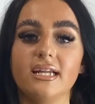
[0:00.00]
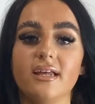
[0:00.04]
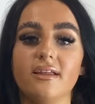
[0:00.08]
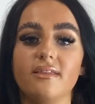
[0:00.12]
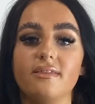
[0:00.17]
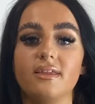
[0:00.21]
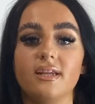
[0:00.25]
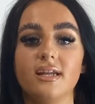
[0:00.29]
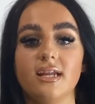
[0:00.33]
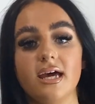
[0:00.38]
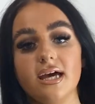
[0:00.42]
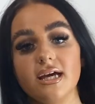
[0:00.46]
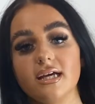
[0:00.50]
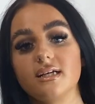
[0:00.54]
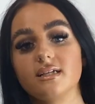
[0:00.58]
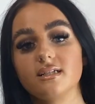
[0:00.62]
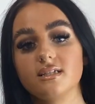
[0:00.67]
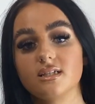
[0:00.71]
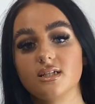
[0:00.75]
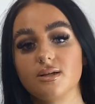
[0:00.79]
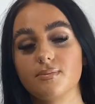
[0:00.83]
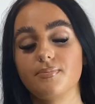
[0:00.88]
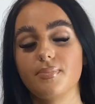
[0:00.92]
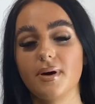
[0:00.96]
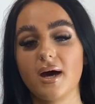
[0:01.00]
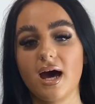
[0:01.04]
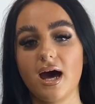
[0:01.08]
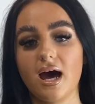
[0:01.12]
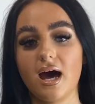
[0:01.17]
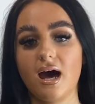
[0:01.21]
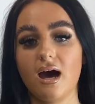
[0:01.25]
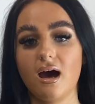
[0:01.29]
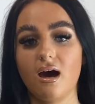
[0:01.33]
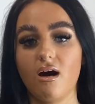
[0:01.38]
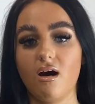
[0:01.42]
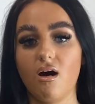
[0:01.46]
And the next
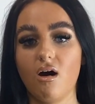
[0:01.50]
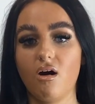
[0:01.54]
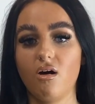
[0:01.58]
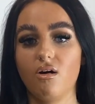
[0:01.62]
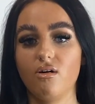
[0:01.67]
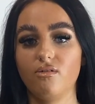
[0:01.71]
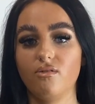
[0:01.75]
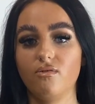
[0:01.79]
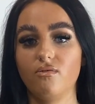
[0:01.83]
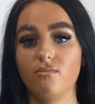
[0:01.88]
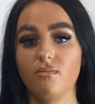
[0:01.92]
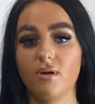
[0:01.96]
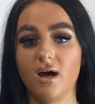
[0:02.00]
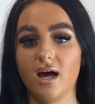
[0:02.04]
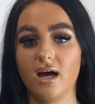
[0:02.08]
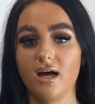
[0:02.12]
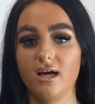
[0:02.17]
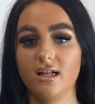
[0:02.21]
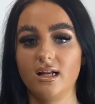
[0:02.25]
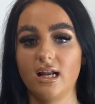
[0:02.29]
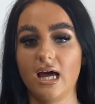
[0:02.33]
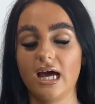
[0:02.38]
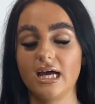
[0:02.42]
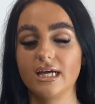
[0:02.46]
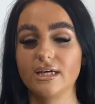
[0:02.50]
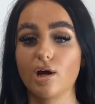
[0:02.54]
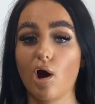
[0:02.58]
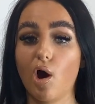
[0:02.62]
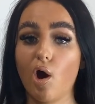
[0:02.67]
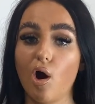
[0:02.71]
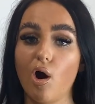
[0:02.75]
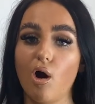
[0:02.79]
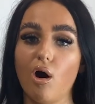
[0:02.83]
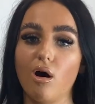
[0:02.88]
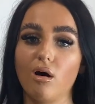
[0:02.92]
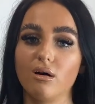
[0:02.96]
part of my like
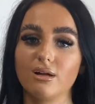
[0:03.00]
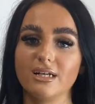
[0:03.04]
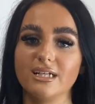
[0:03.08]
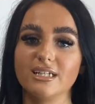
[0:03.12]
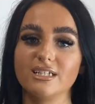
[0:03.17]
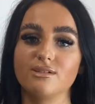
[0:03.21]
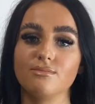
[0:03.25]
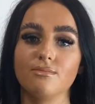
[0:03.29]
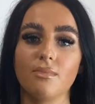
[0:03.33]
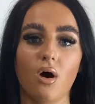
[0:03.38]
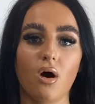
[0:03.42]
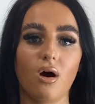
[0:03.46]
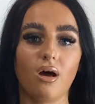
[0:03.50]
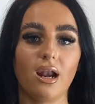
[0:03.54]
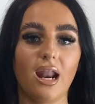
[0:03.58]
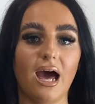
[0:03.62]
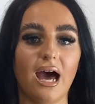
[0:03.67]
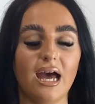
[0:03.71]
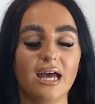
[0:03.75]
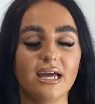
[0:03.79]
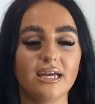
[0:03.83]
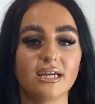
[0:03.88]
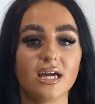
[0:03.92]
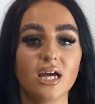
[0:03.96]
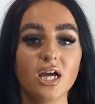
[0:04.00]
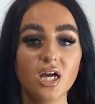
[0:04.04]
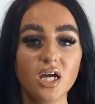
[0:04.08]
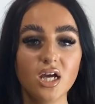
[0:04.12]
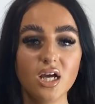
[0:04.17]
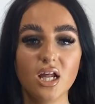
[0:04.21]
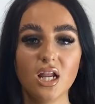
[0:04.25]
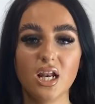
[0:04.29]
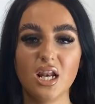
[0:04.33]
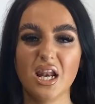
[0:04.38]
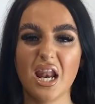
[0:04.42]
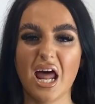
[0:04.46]
haul is more like
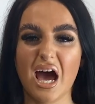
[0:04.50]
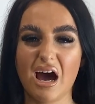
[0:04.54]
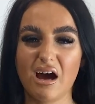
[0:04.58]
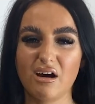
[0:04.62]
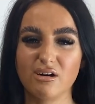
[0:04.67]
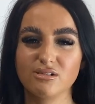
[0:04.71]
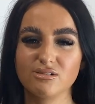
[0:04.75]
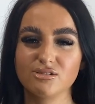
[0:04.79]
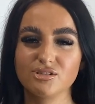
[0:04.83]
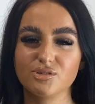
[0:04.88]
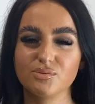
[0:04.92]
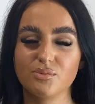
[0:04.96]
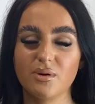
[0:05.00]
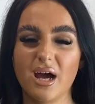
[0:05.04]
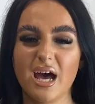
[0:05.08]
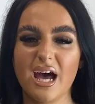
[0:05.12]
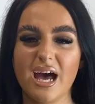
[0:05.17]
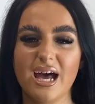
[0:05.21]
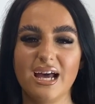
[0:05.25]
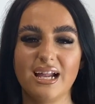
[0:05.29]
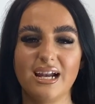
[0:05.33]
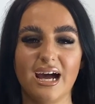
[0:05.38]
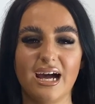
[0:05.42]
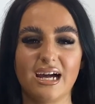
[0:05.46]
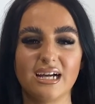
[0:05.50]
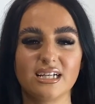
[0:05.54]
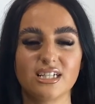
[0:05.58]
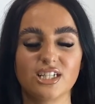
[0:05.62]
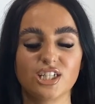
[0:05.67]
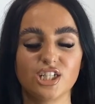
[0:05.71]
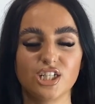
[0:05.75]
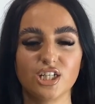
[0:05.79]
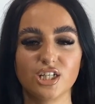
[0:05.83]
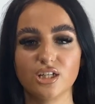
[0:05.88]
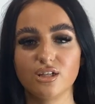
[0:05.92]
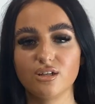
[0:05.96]
lounge wear, like
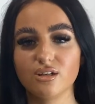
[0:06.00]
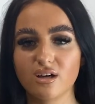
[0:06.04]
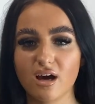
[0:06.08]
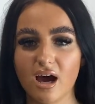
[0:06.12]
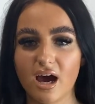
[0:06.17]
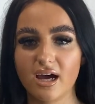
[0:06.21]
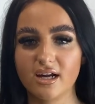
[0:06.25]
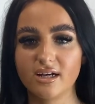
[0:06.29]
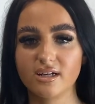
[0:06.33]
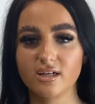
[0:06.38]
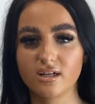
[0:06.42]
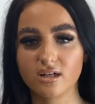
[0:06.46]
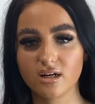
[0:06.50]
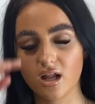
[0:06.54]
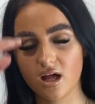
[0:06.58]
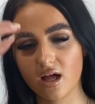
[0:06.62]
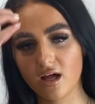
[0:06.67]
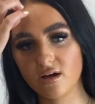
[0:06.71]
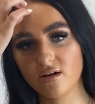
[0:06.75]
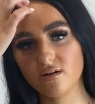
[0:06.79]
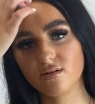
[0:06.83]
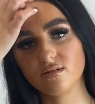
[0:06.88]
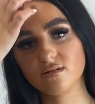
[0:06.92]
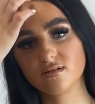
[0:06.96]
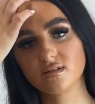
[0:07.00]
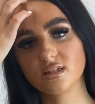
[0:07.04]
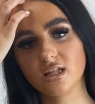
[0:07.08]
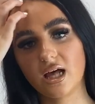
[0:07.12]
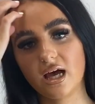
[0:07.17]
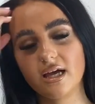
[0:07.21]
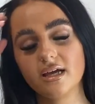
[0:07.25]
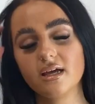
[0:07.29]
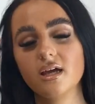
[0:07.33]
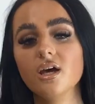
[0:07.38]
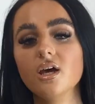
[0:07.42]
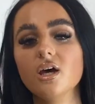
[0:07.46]
chill kind of clothes.
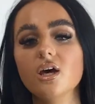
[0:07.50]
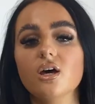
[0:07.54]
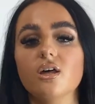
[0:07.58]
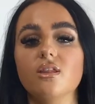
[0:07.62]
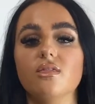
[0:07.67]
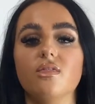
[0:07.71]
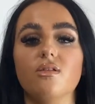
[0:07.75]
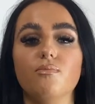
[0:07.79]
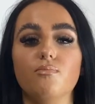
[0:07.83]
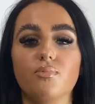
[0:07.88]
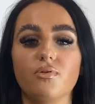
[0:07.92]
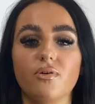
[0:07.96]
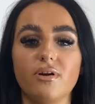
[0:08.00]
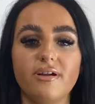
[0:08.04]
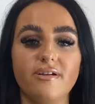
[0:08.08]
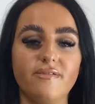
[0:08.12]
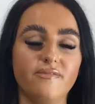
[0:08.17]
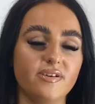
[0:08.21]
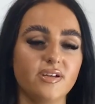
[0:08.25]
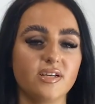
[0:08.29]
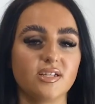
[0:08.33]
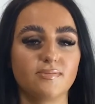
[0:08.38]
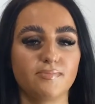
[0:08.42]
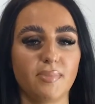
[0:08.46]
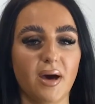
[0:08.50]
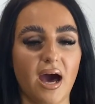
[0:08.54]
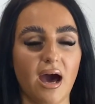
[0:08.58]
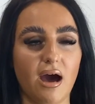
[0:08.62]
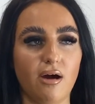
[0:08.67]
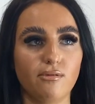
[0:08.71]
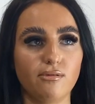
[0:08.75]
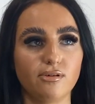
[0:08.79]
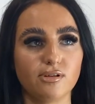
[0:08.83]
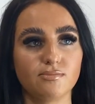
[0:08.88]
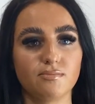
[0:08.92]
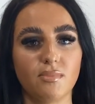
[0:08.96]
Like the previous
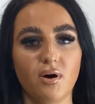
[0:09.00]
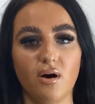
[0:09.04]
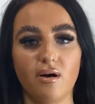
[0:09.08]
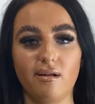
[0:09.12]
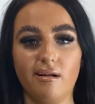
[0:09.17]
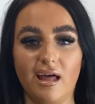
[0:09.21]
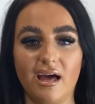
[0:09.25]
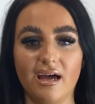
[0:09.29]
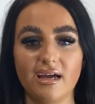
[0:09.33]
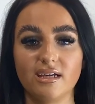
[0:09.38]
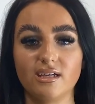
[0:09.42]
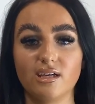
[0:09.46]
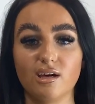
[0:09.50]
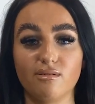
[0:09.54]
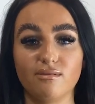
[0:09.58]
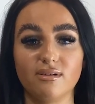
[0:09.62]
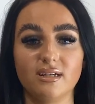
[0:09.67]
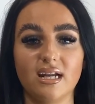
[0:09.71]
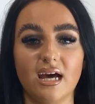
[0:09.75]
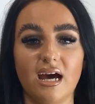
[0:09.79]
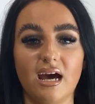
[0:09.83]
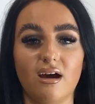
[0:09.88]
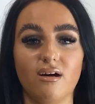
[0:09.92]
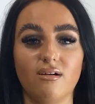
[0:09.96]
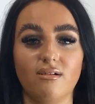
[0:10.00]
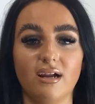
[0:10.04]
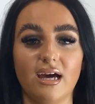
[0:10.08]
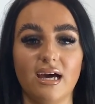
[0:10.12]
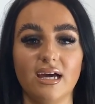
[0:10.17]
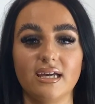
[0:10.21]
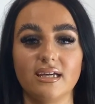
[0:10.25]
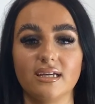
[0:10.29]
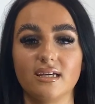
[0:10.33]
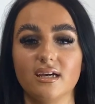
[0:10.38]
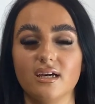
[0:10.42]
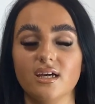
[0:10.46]
part was more like going out,
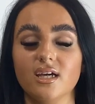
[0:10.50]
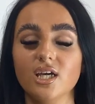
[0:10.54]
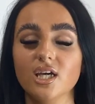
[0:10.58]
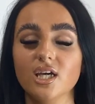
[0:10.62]
like,